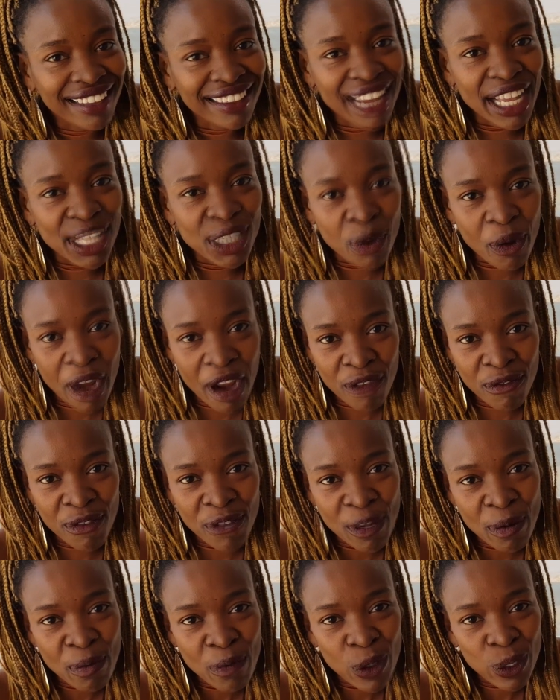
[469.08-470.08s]
That's where I
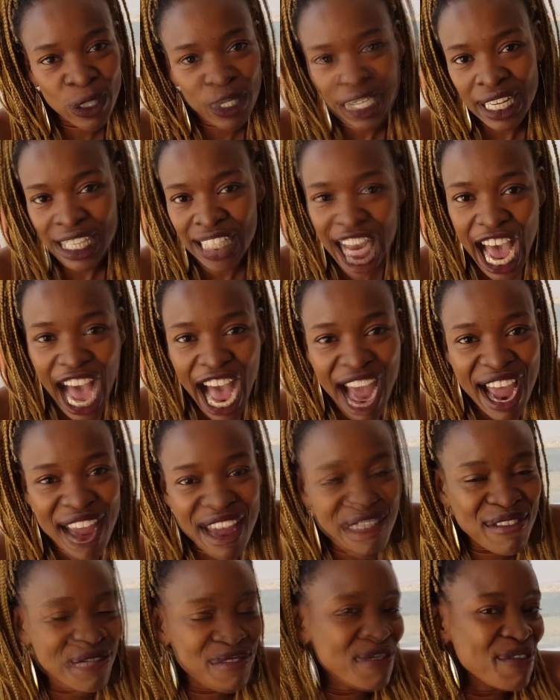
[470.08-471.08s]
feel most
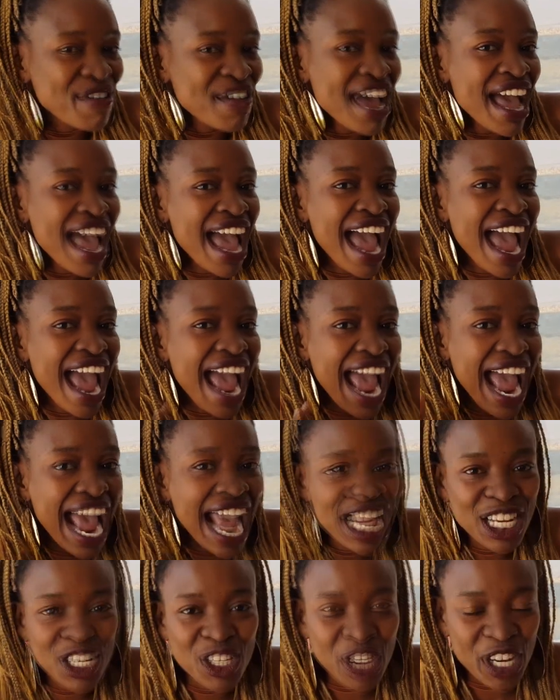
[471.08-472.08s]
alive.
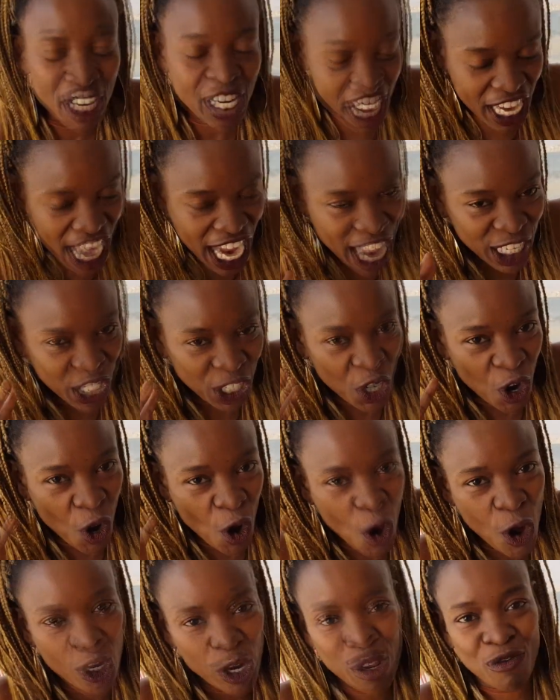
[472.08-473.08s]
And you can catch
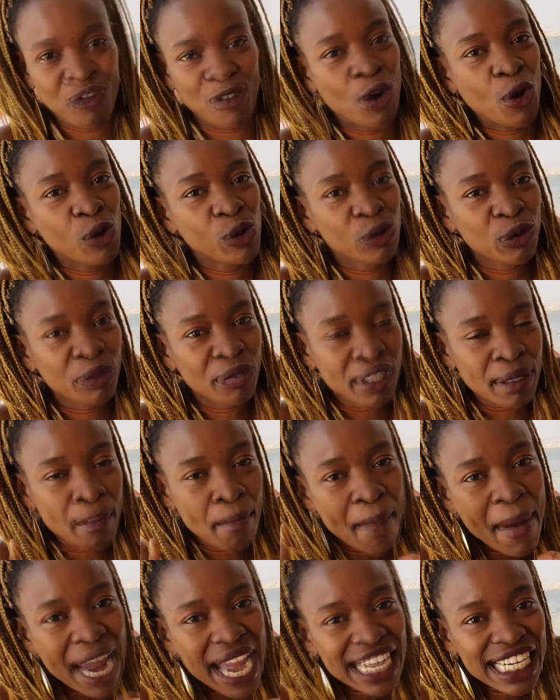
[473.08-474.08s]
all of those
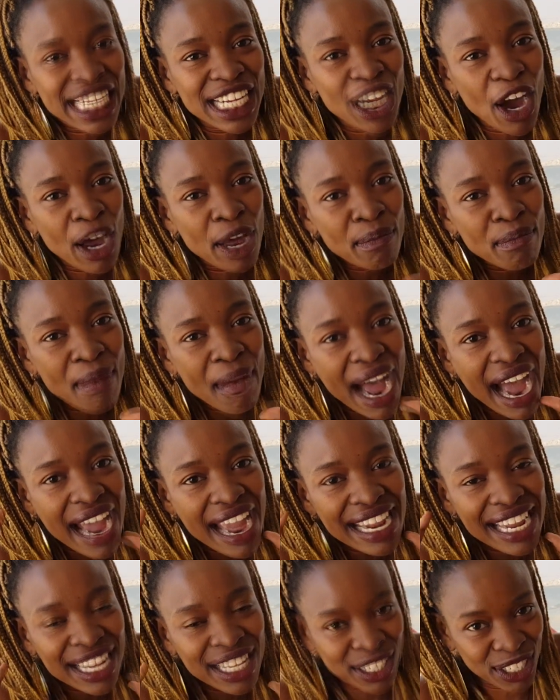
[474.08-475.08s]
mainly on
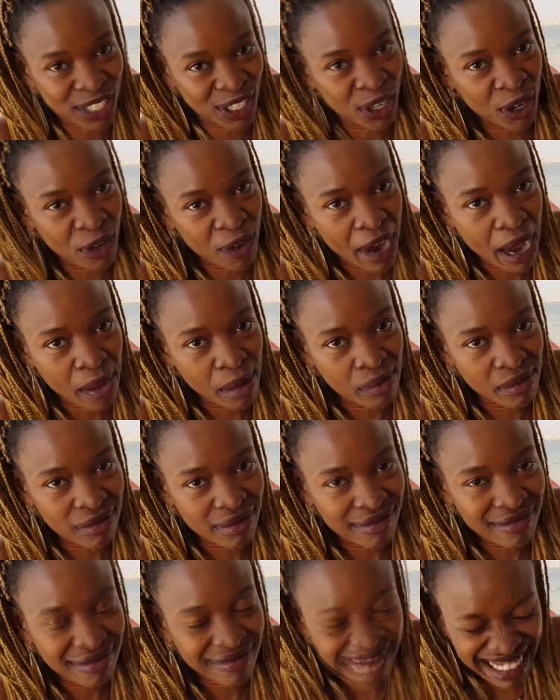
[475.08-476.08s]
my
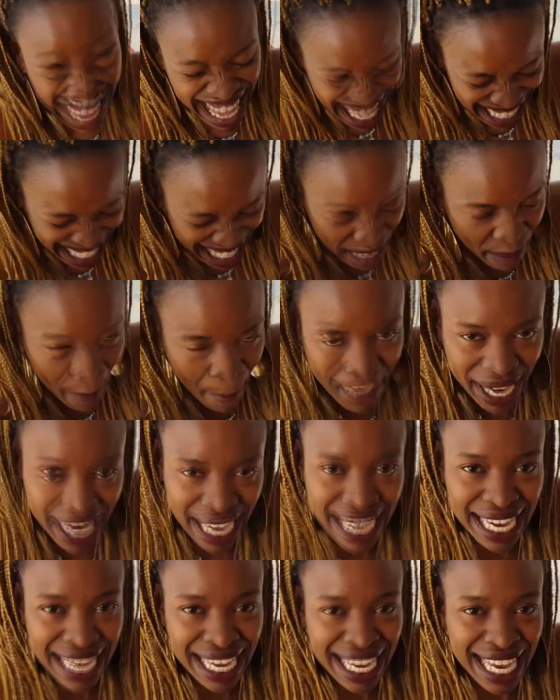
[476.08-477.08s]
Instagram. That's
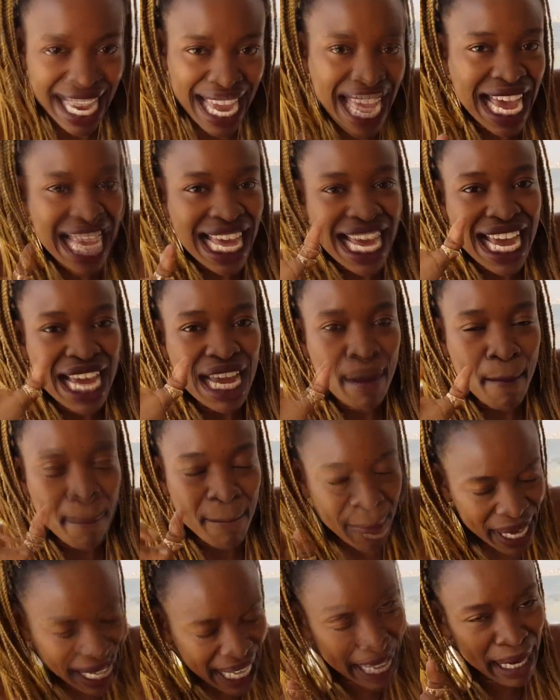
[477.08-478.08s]
me
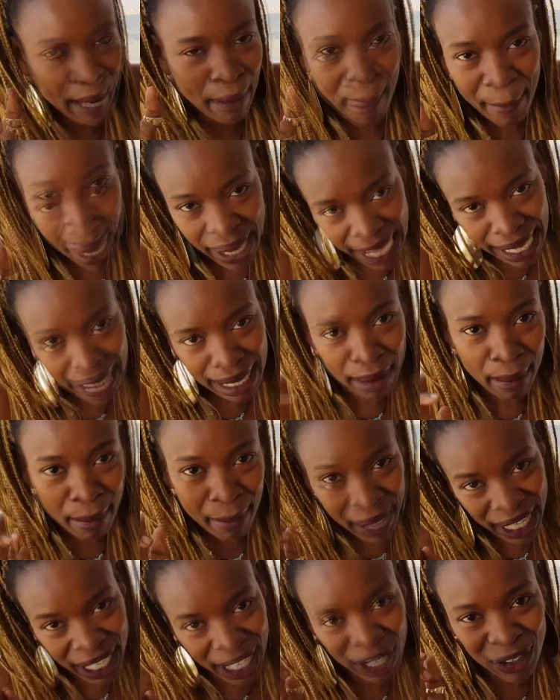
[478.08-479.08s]
being me.
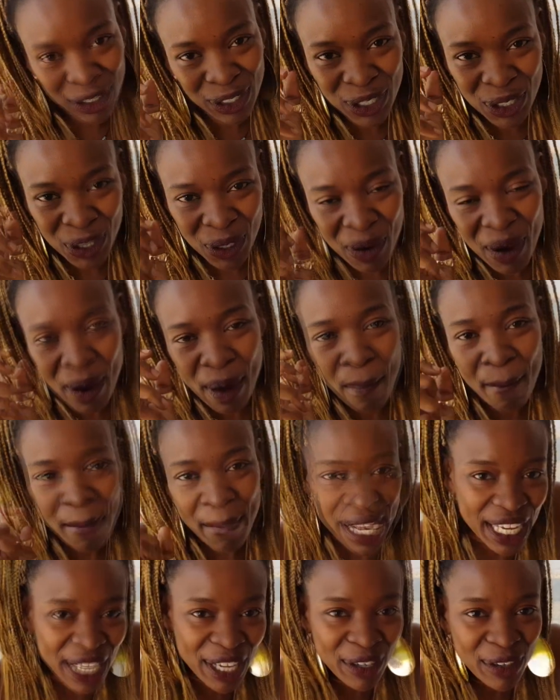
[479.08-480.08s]
Mikirose doing
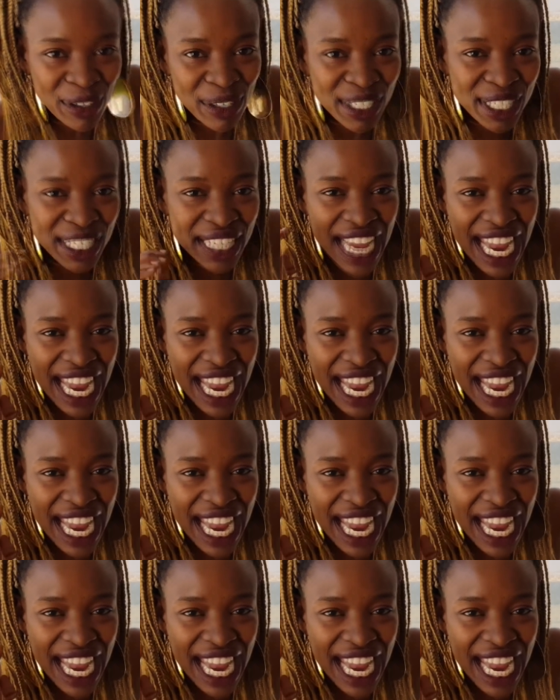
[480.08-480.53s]
Mikirose.